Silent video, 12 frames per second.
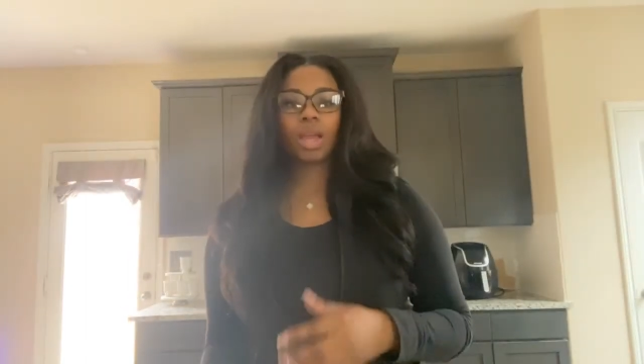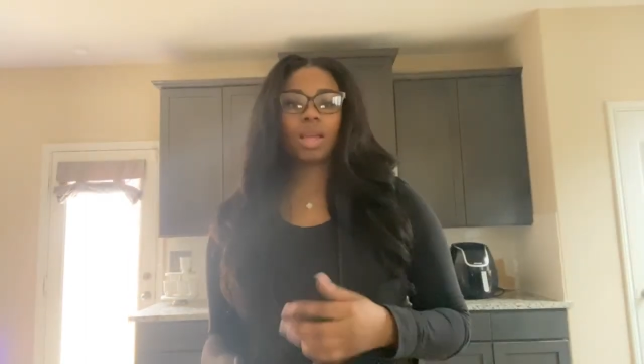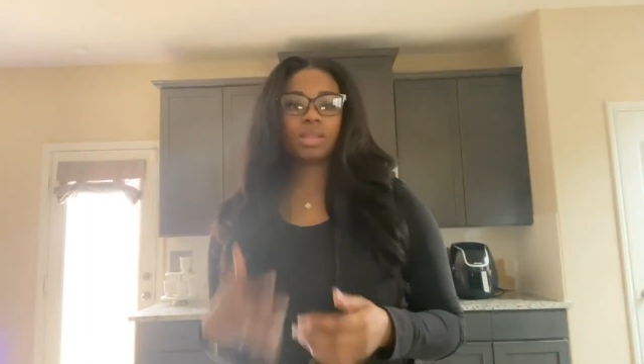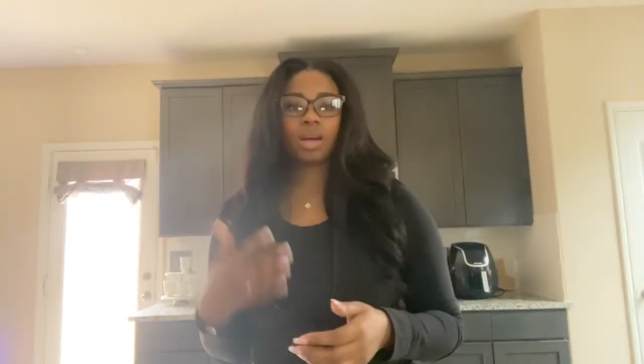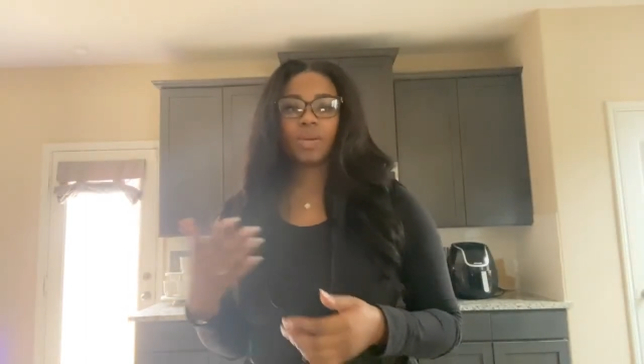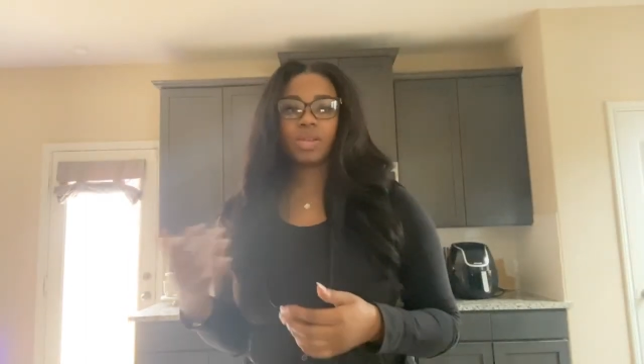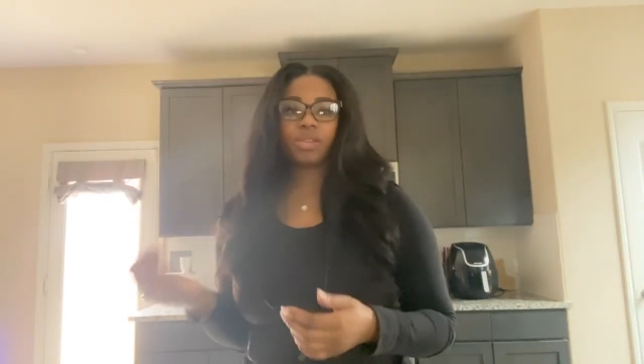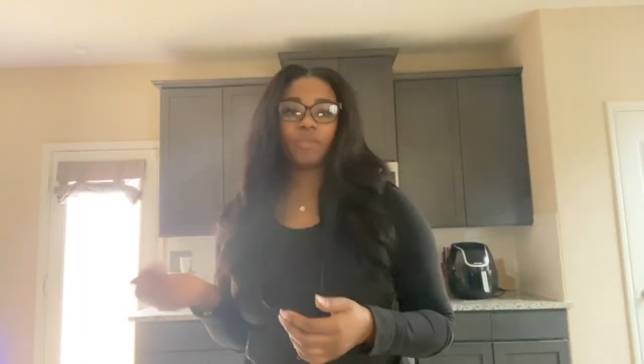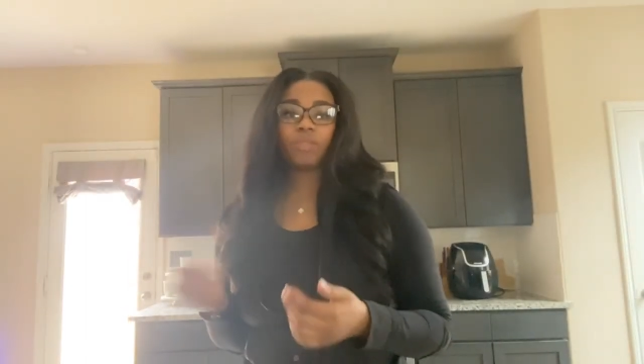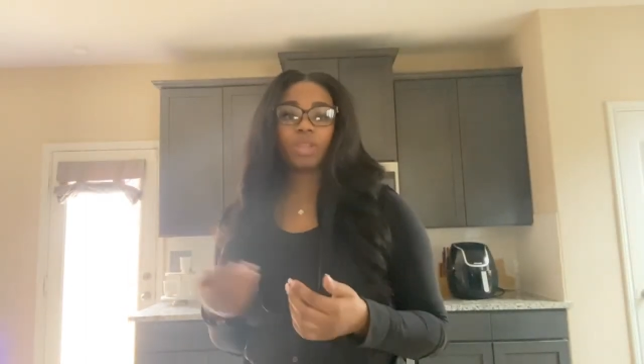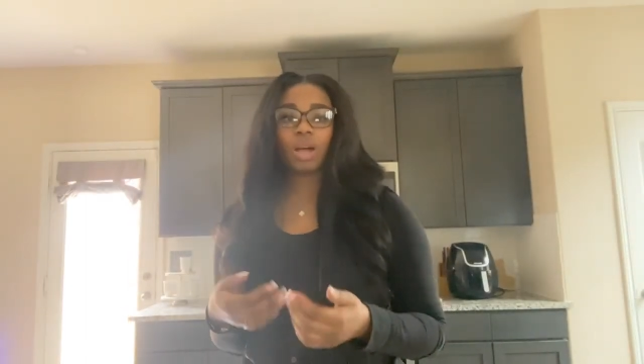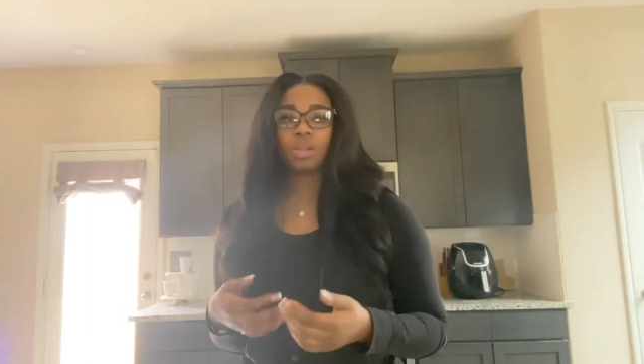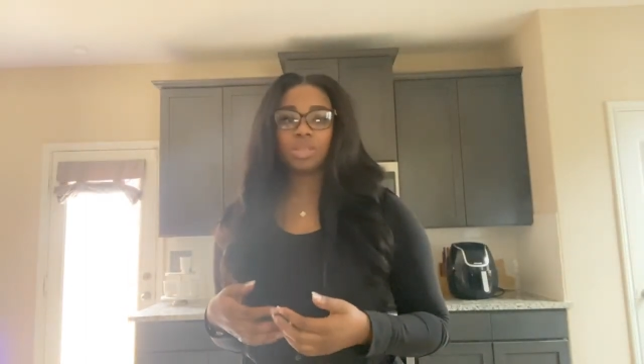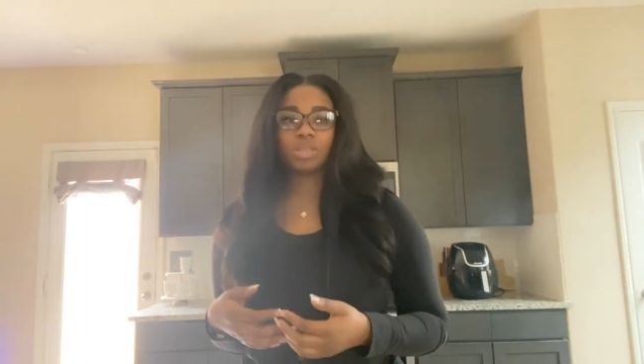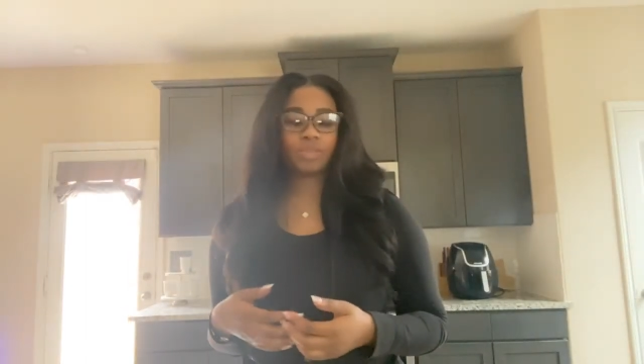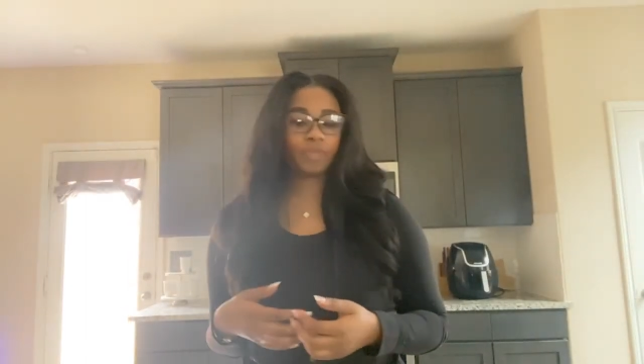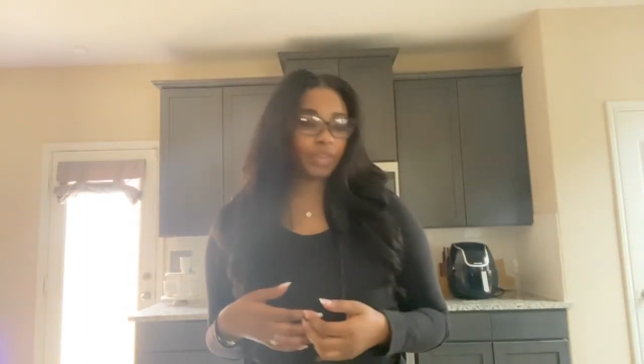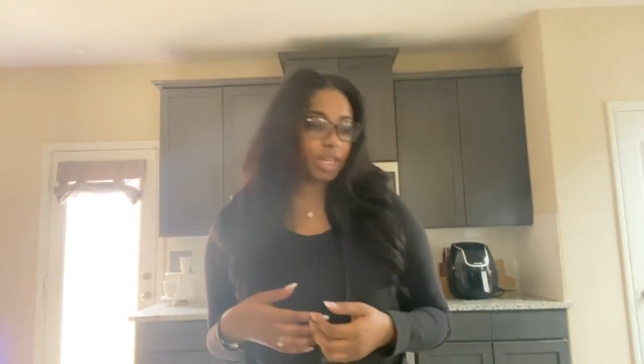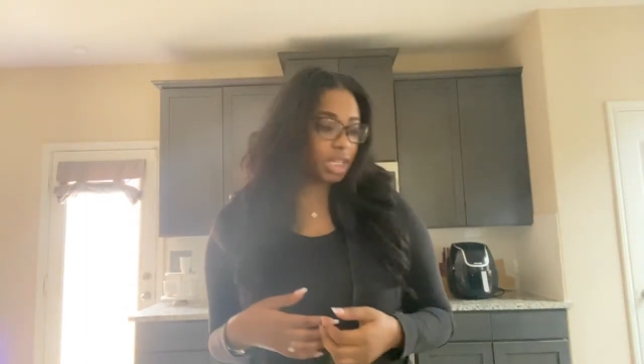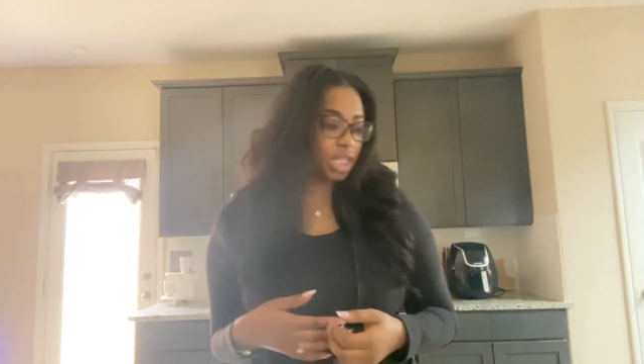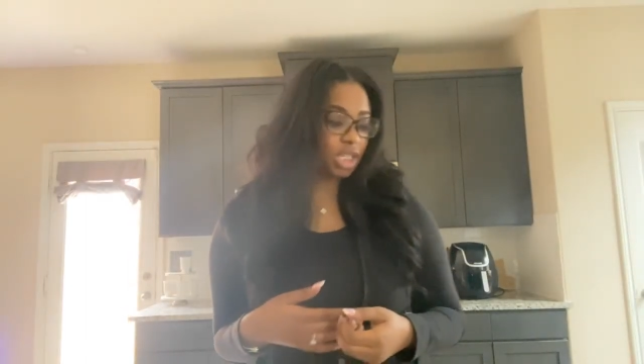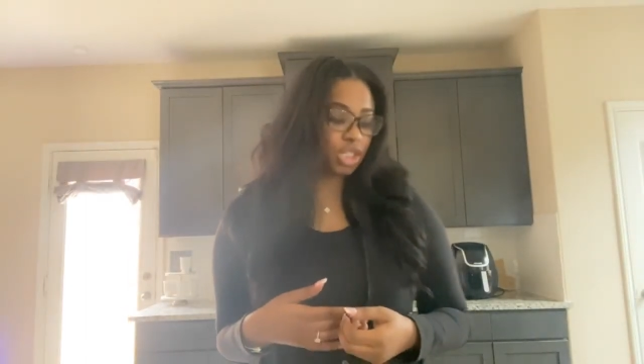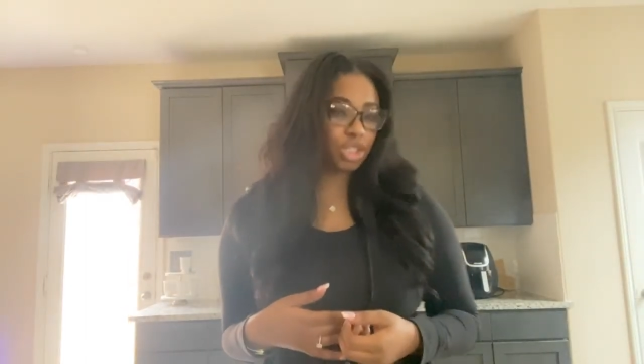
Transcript: It's always a flawless finish.